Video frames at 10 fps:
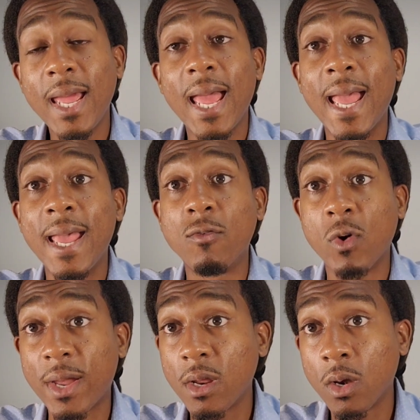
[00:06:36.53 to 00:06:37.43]
And
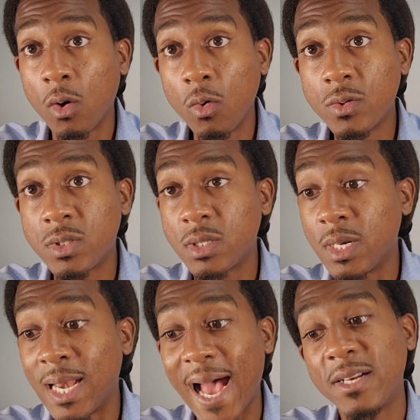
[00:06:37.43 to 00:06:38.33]
record lows,
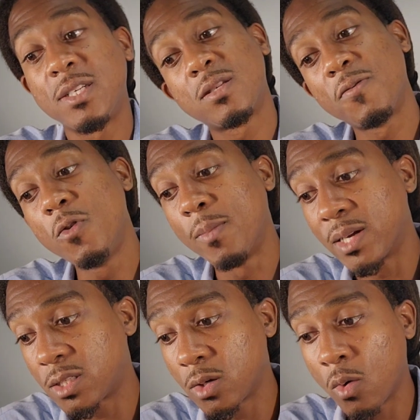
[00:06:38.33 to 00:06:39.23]
not just a few
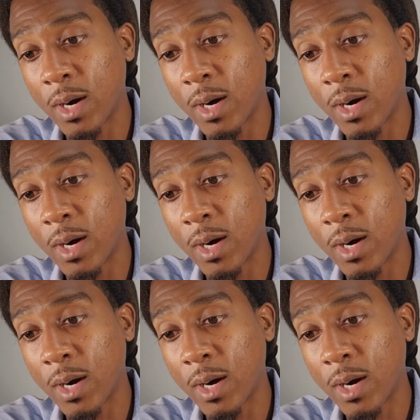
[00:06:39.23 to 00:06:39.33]
months ago,